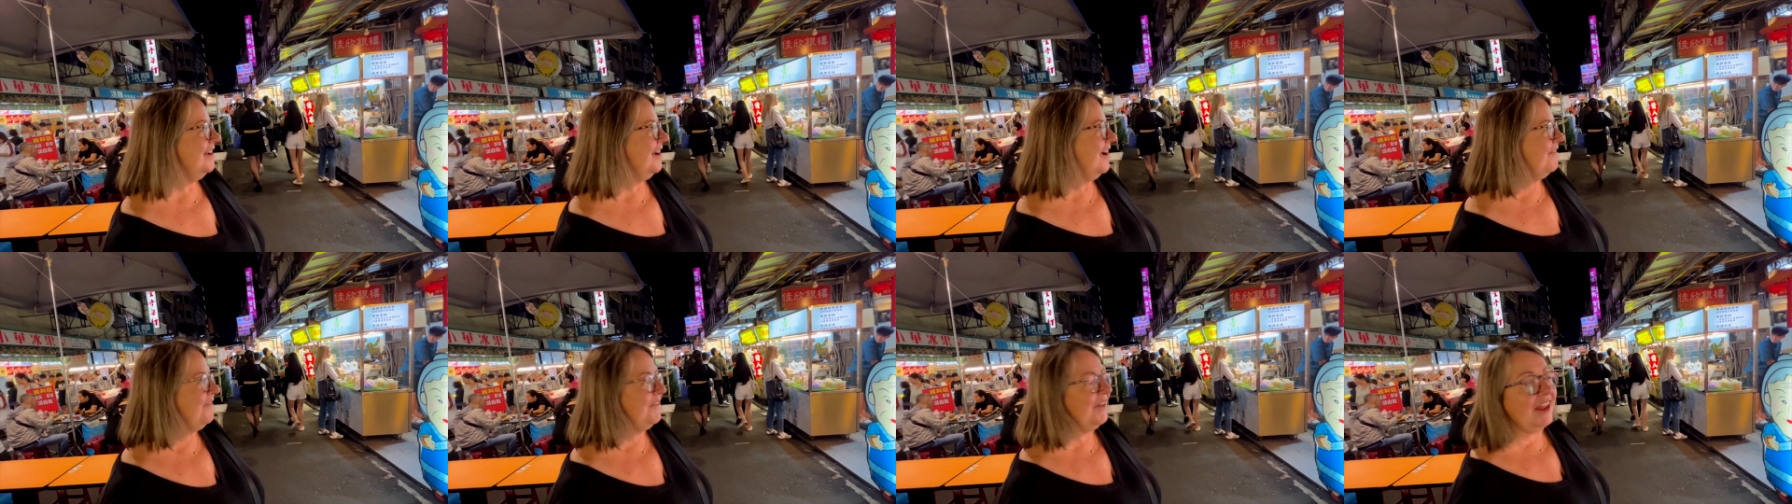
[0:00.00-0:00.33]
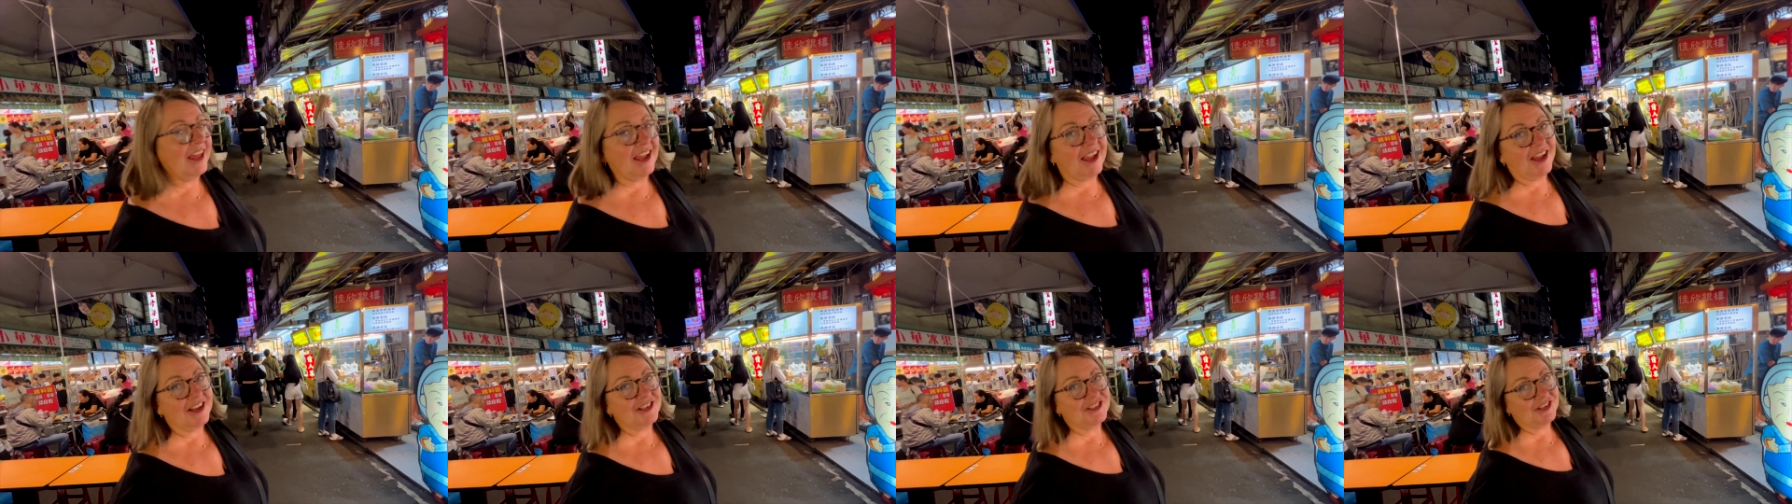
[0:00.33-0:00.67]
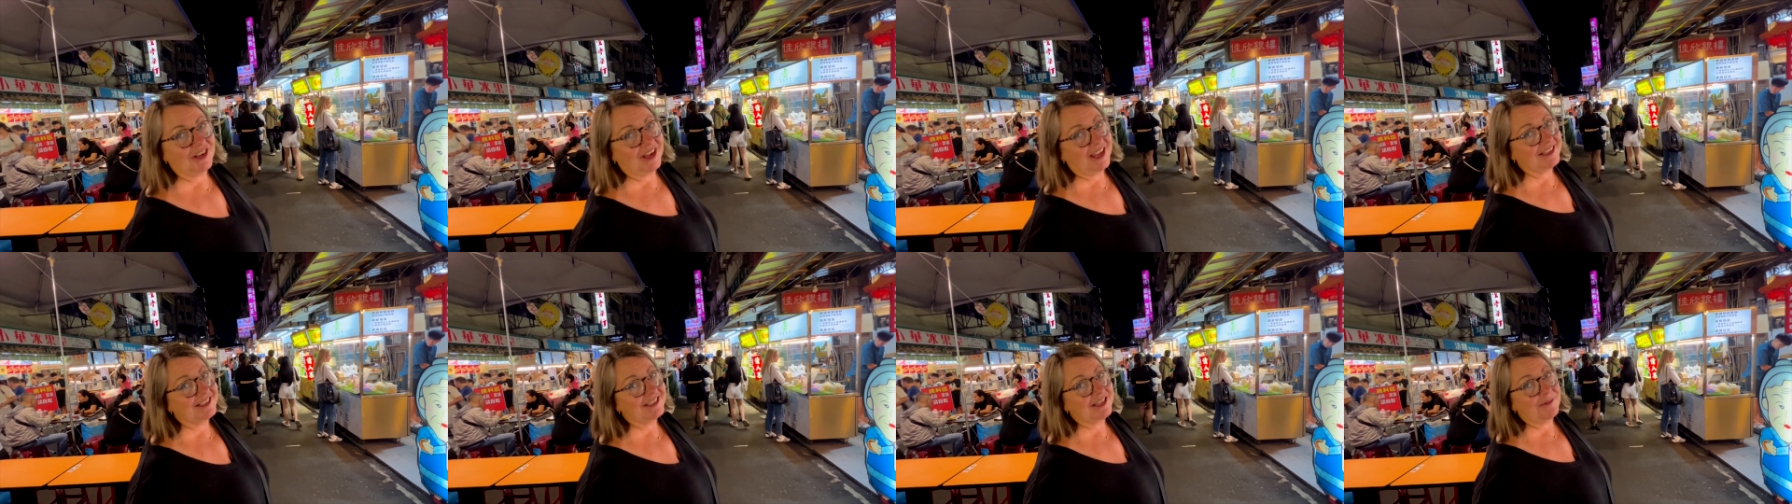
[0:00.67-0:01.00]
I feel like I
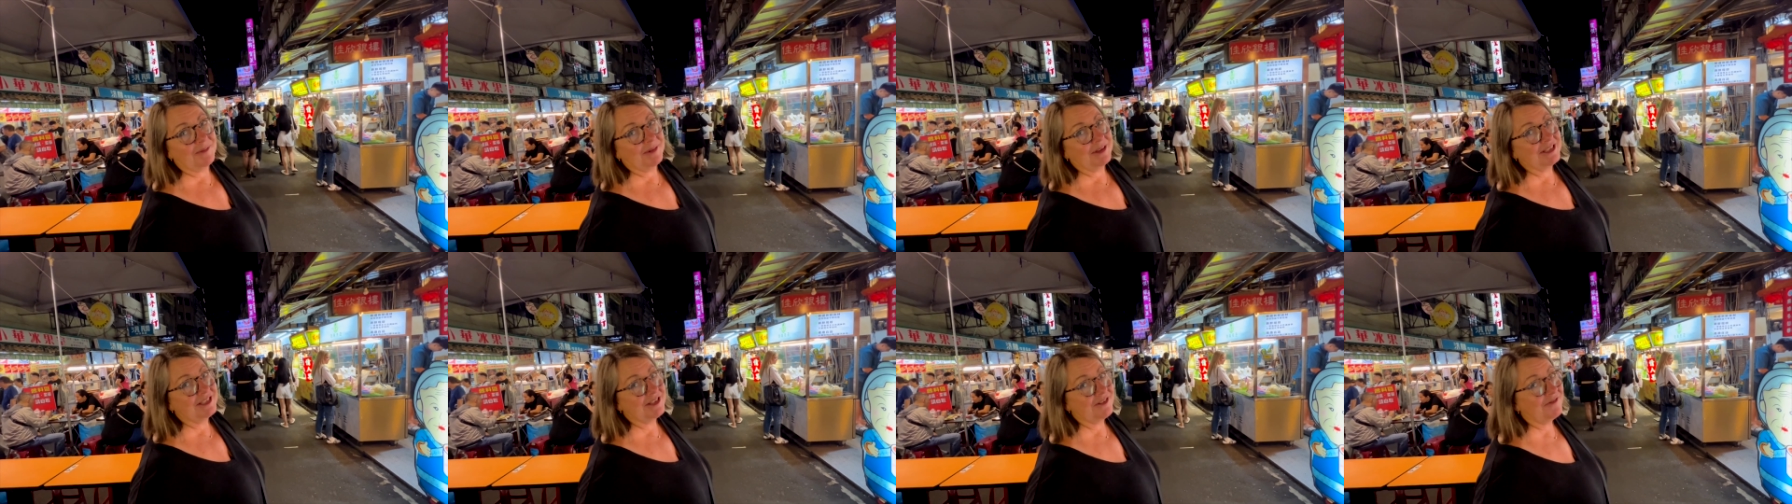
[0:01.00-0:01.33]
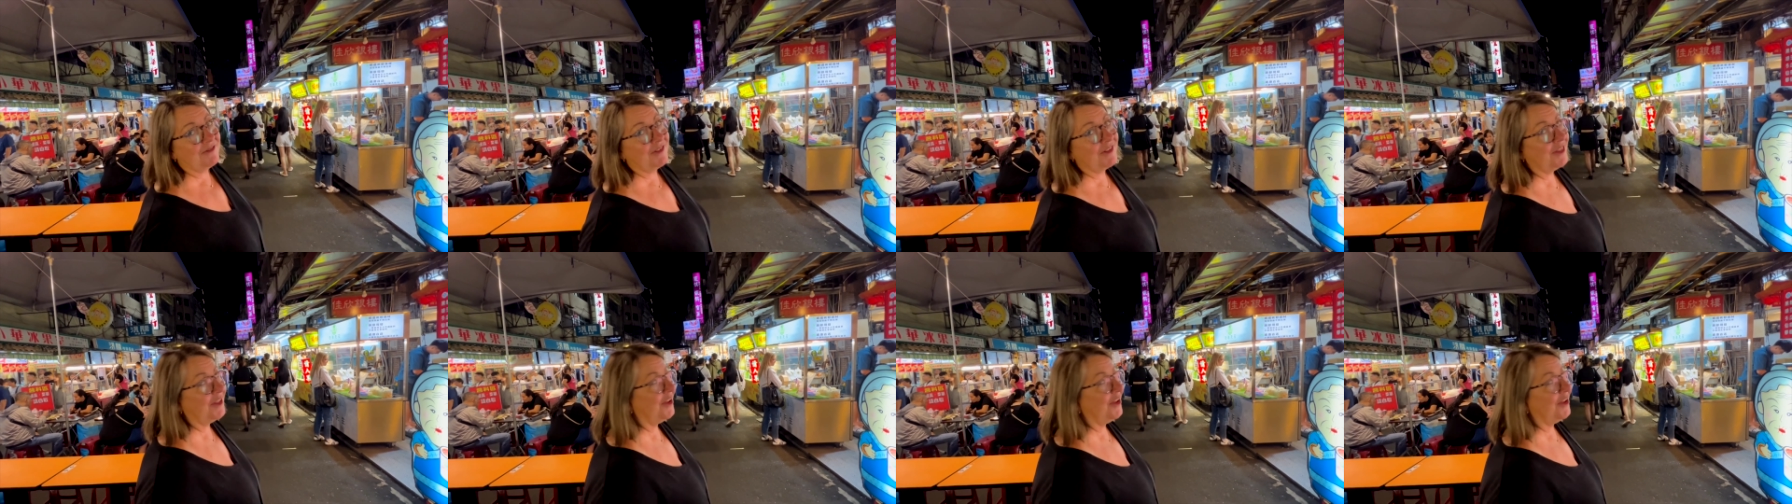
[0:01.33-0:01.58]
should get something different